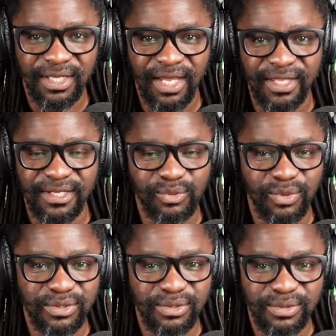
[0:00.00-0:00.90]
I just
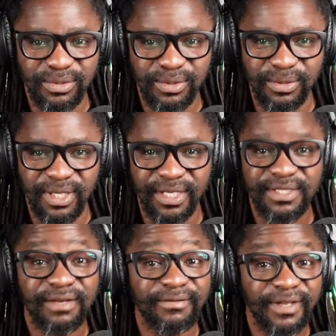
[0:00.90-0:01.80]
want you to know that
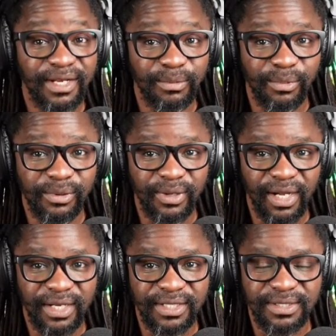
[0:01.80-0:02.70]
it's available
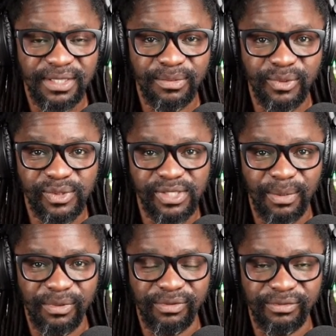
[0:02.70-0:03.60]
at the
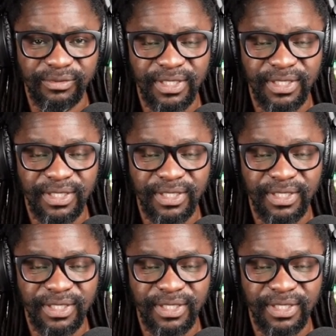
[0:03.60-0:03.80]
Museum of